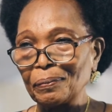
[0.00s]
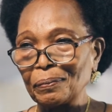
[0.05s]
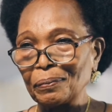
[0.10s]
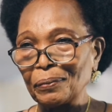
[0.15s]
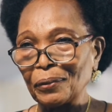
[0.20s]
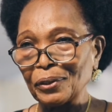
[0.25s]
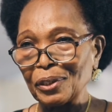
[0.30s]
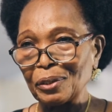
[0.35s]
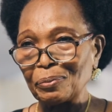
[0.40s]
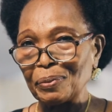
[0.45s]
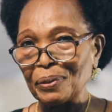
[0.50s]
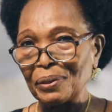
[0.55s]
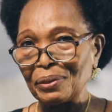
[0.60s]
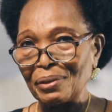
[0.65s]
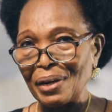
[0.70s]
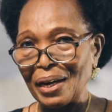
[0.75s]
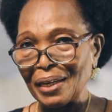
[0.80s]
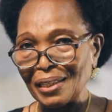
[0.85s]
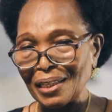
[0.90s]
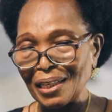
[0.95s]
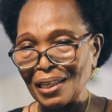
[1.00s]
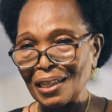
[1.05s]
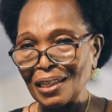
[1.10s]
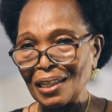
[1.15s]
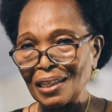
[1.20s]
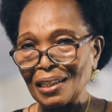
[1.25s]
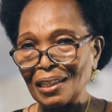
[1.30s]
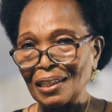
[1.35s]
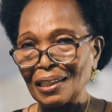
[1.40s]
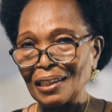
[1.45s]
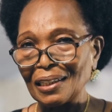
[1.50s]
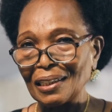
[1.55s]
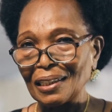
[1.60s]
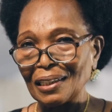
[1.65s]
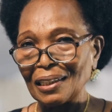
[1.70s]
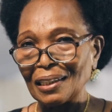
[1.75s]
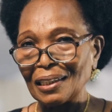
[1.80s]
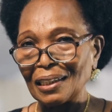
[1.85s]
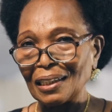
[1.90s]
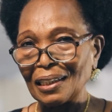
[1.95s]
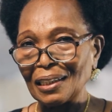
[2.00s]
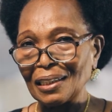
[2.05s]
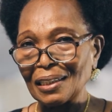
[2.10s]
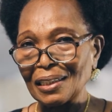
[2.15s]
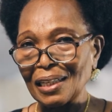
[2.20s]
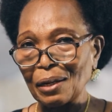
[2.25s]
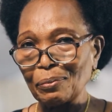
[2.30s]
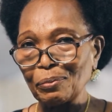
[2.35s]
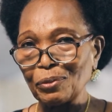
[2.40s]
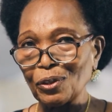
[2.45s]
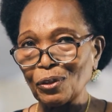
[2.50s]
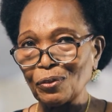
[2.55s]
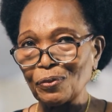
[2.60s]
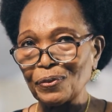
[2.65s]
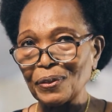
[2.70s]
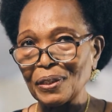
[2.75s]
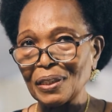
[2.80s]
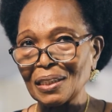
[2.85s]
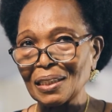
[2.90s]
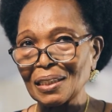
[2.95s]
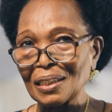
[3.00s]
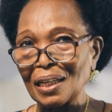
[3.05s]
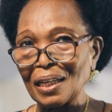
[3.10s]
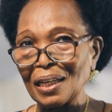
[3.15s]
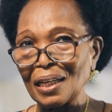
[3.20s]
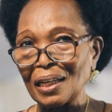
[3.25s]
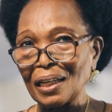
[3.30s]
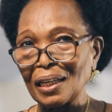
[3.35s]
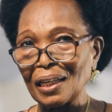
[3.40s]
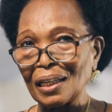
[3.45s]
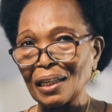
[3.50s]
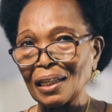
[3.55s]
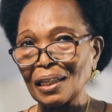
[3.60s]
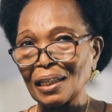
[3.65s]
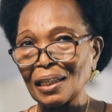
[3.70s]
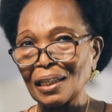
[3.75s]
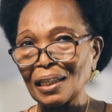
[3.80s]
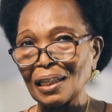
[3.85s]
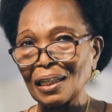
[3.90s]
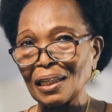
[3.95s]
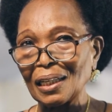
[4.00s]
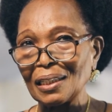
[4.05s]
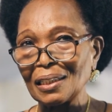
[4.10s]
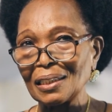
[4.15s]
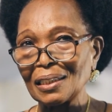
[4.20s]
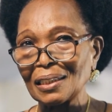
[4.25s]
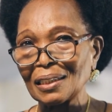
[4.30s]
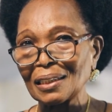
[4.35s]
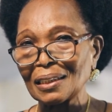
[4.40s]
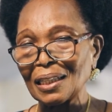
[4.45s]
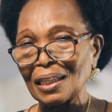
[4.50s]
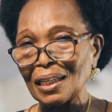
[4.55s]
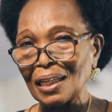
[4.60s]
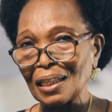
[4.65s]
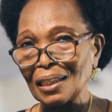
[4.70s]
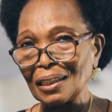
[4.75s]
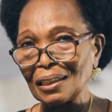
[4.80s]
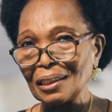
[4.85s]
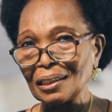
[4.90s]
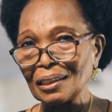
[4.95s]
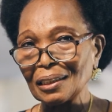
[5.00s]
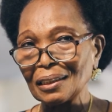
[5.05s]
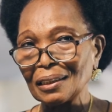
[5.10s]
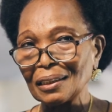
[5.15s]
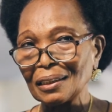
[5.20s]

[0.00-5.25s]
must be ready in terms of its skill